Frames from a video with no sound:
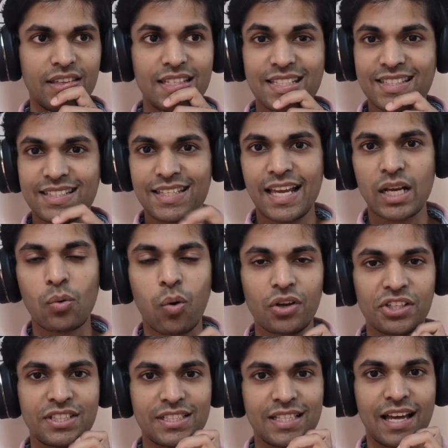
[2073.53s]
distinct
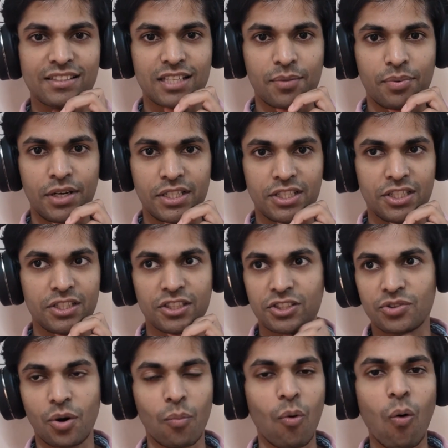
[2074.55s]
quality that separated us
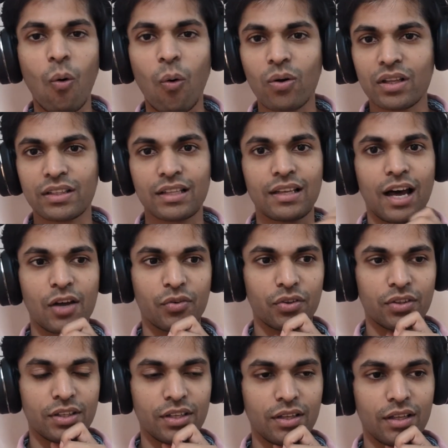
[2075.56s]
from all of the life
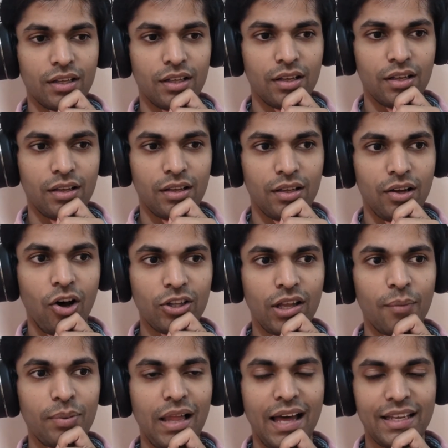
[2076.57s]
on
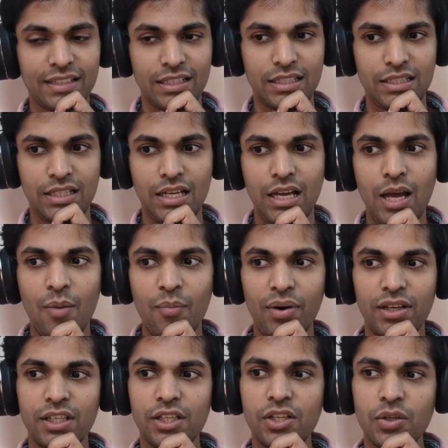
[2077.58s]
our planet.
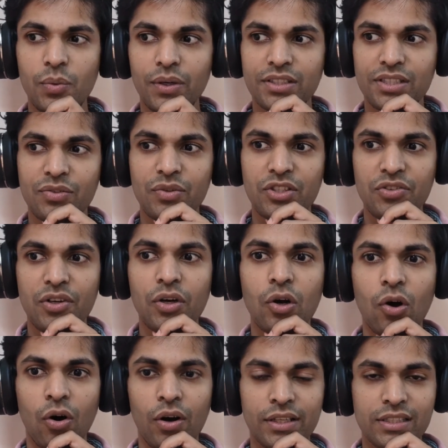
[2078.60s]
But in the universe in which we've
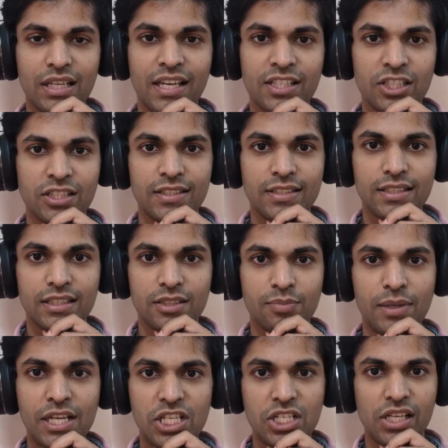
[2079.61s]
got intelligent
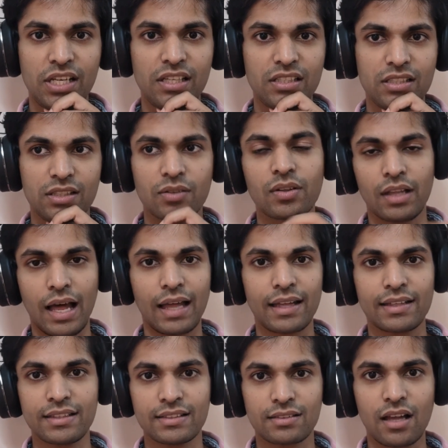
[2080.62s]
species, that
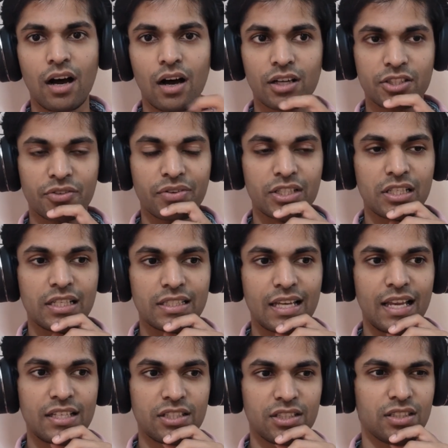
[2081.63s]
is artificial
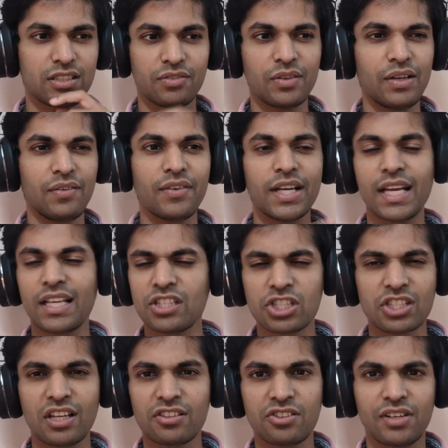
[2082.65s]
intelligence, we can
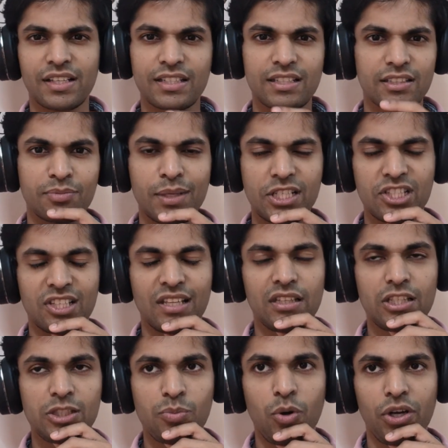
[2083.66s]
just consider it as a species at
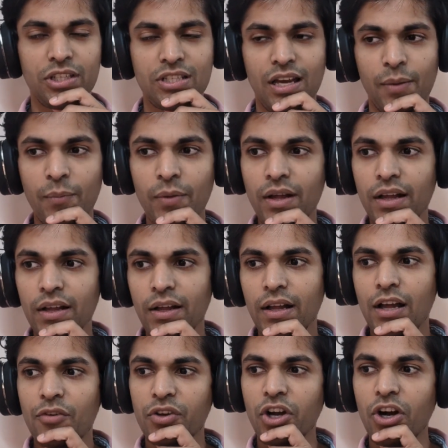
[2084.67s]
this point in time.
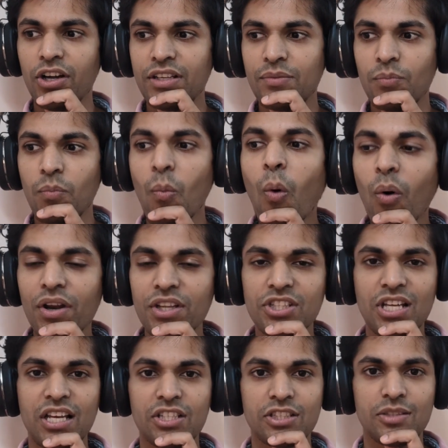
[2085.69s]
If we've got a more
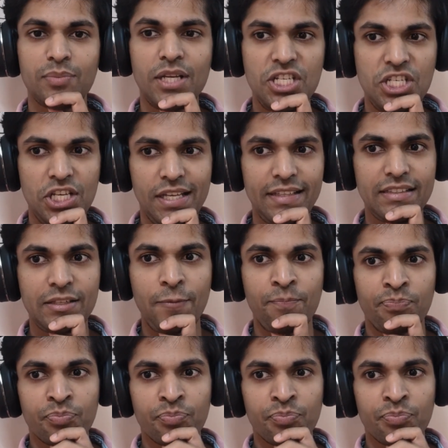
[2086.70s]
intelligent species,